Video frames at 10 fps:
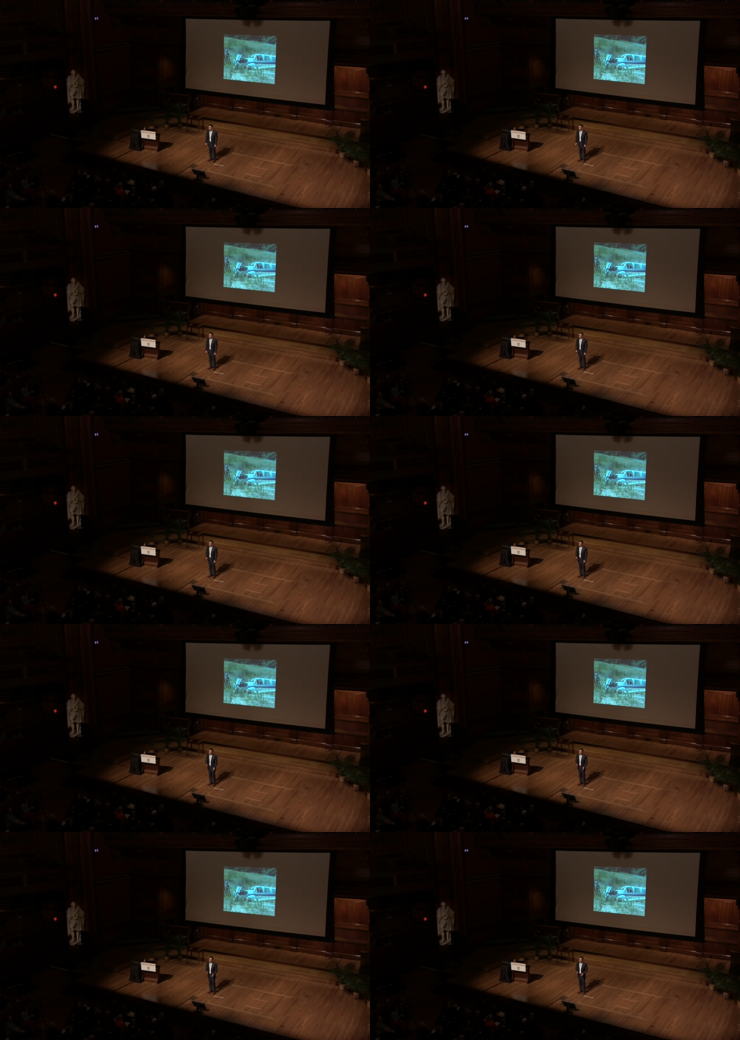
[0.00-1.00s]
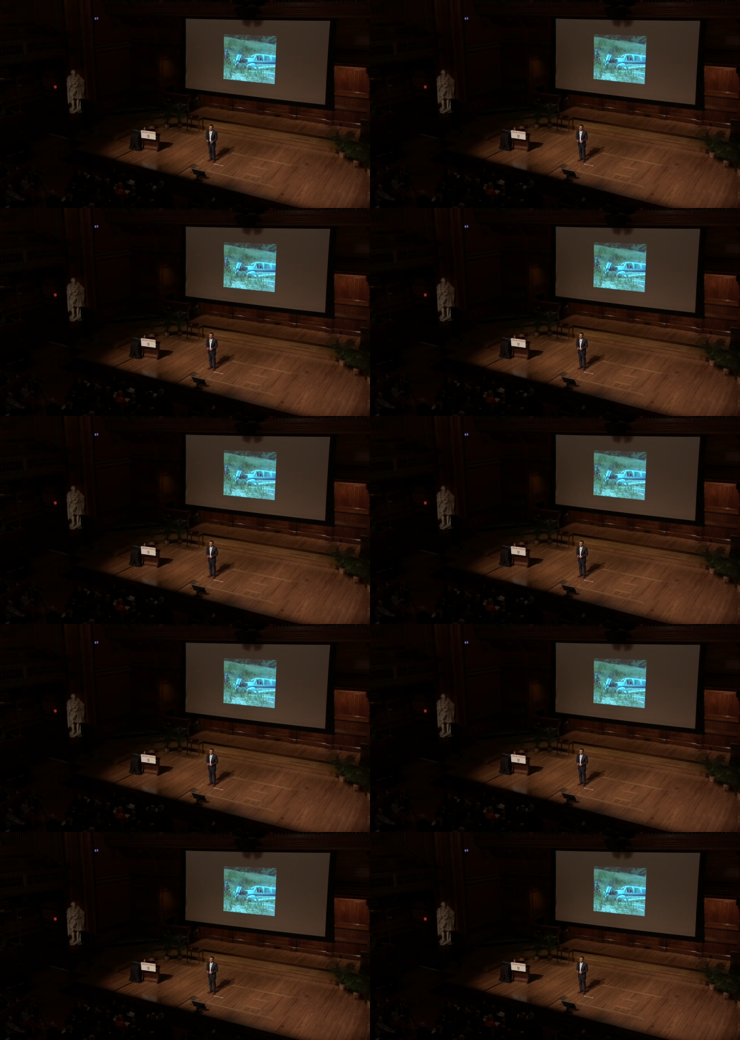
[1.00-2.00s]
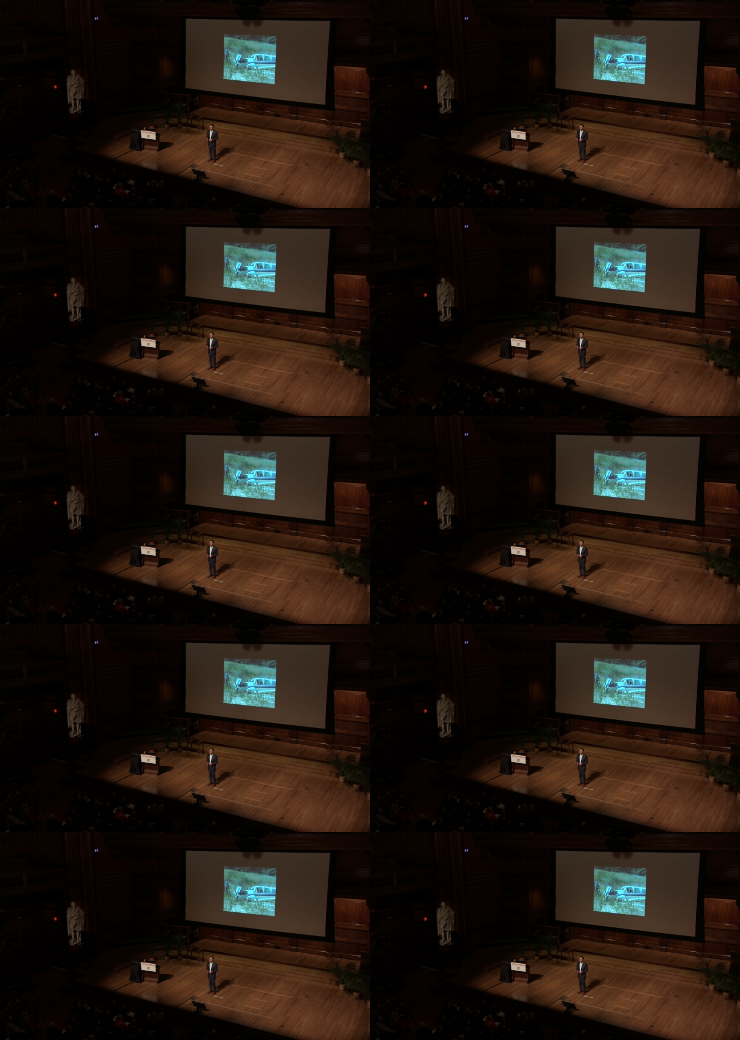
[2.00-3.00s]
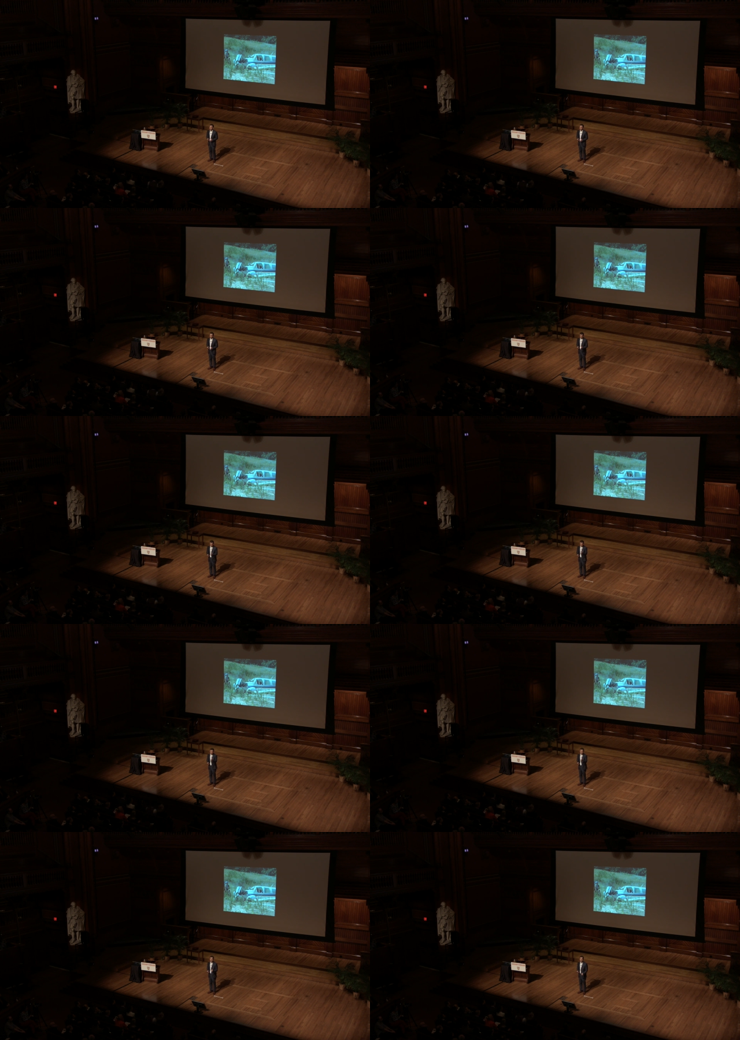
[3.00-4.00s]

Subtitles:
Nobody's mouth can be seen.